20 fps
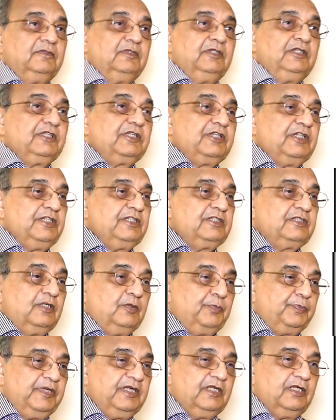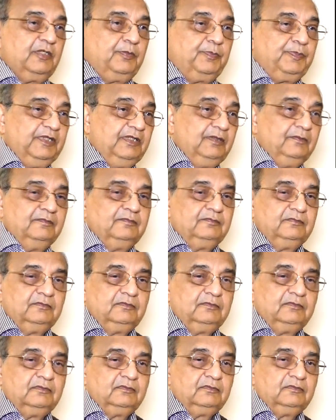increase in PIP
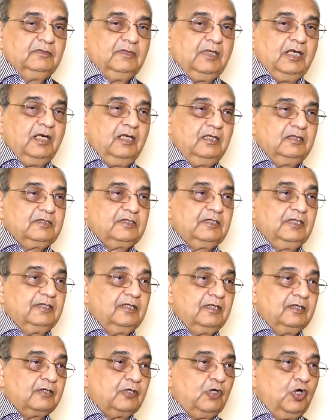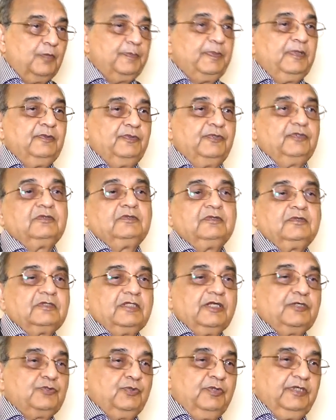or sudden drop of
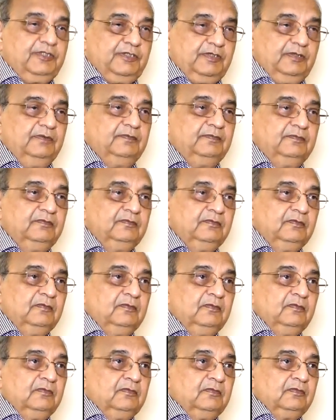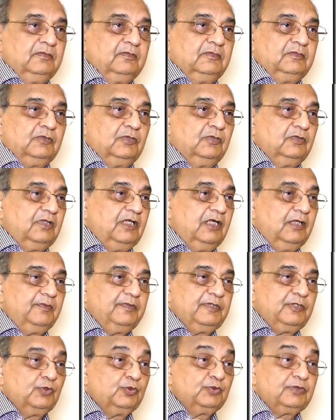saturation, so
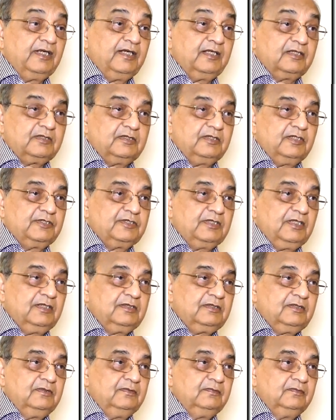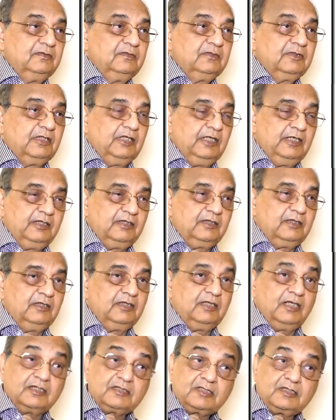always do the X-ray chest,
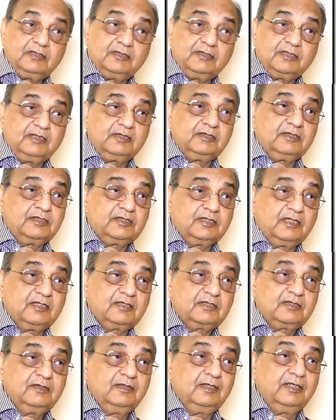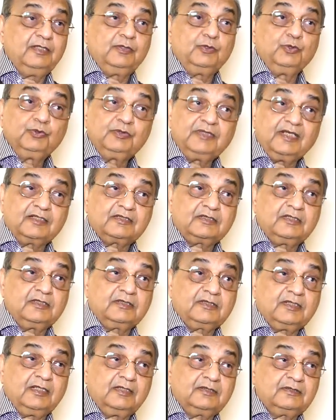clinically auscultate the chest and do the X-ray
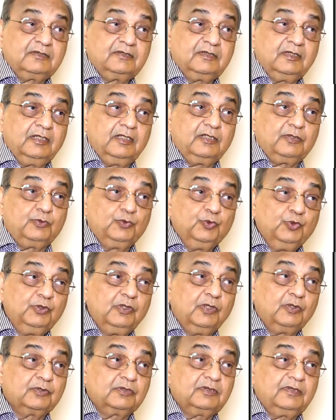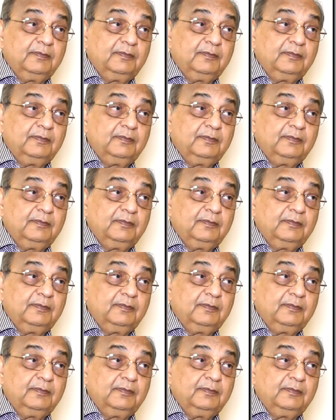chest and rule out